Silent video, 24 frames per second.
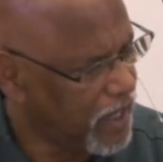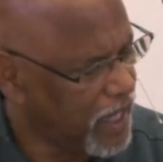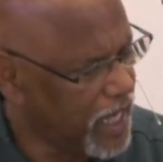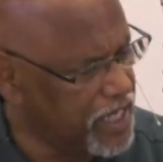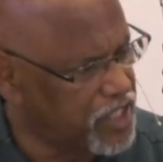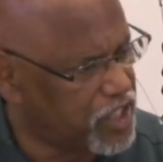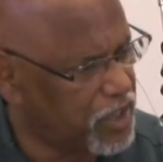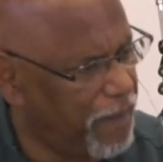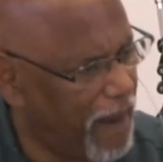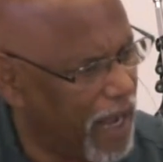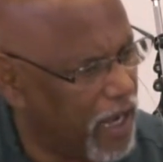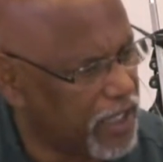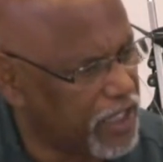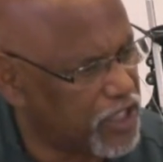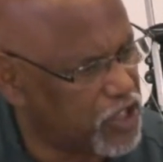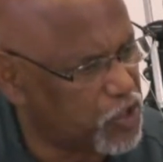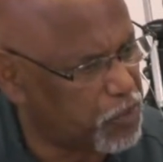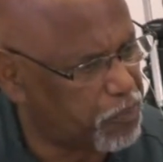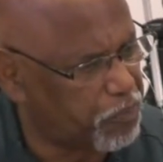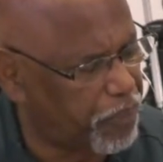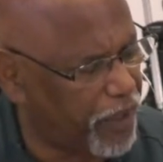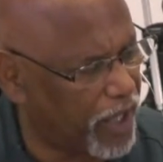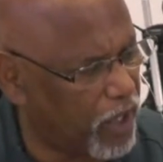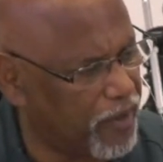It's about
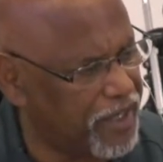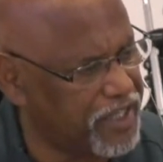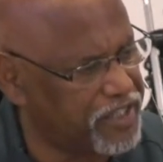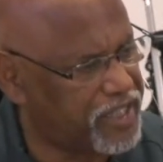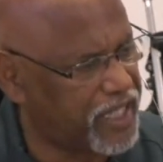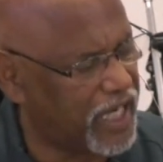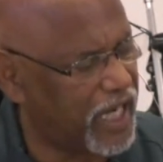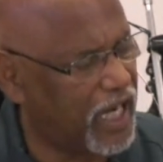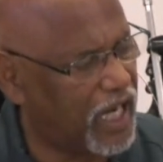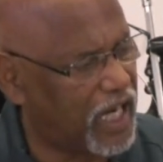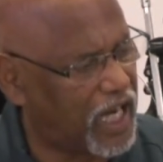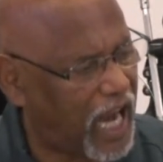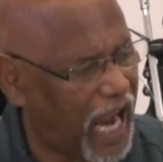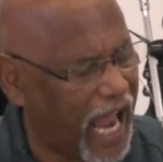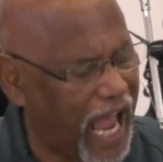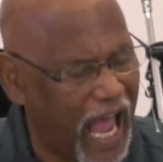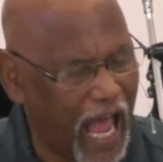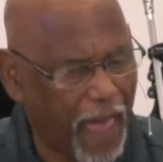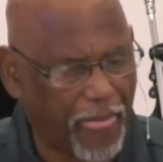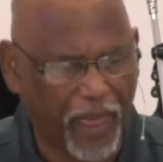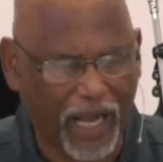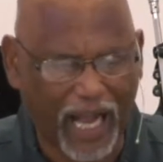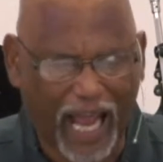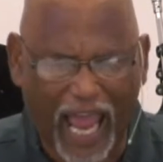experiencing a
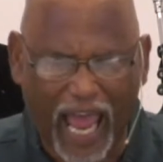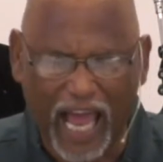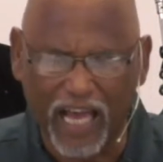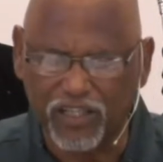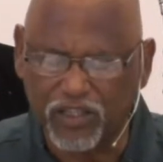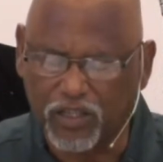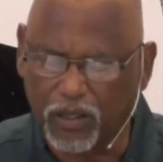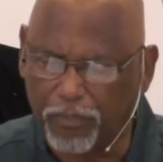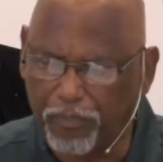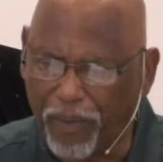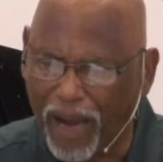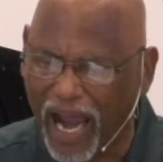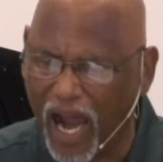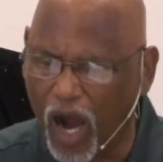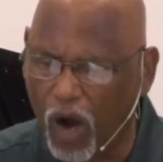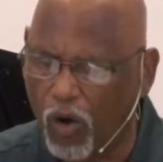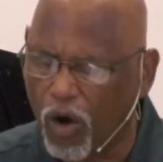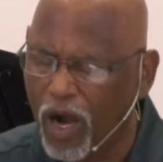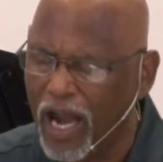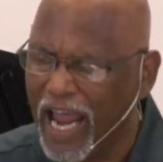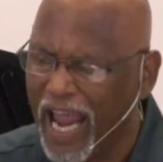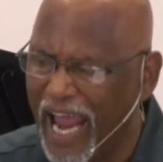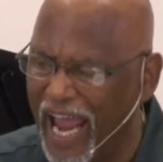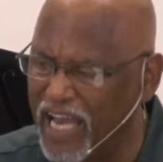God that has the
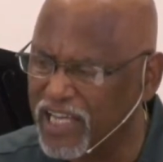power,